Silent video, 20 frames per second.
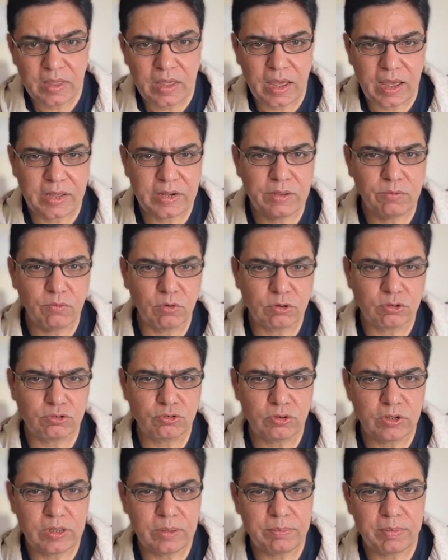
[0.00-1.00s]
and he wants to
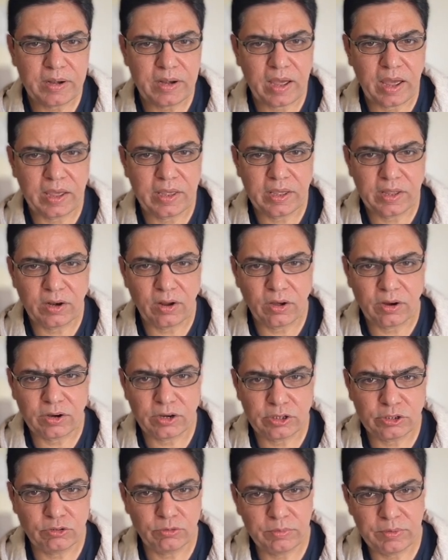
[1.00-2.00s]
keep an INR
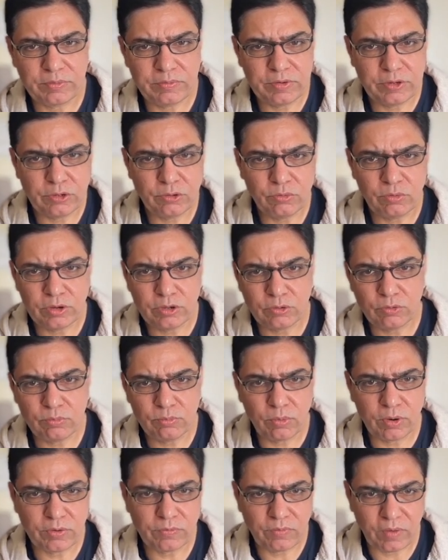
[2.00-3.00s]
ratio between 2 and
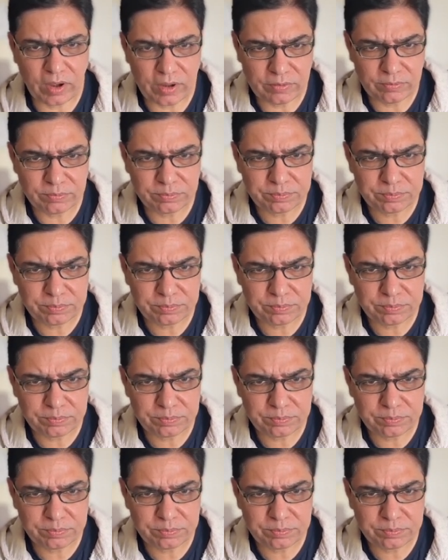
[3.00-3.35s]
2.5.